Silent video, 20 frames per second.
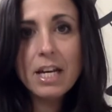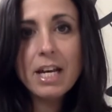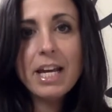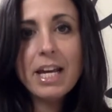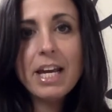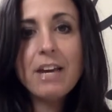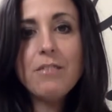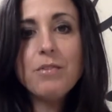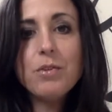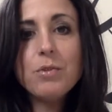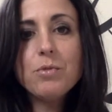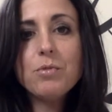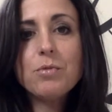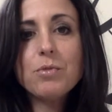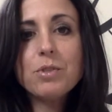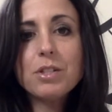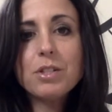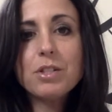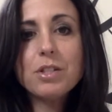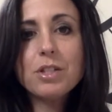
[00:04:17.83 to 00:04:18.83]
If you
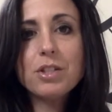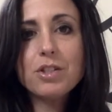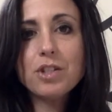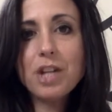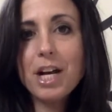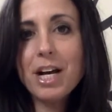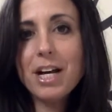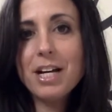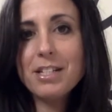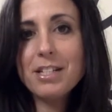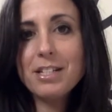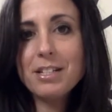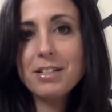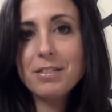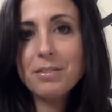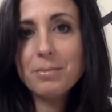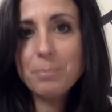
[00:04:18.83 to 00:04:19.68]
suggest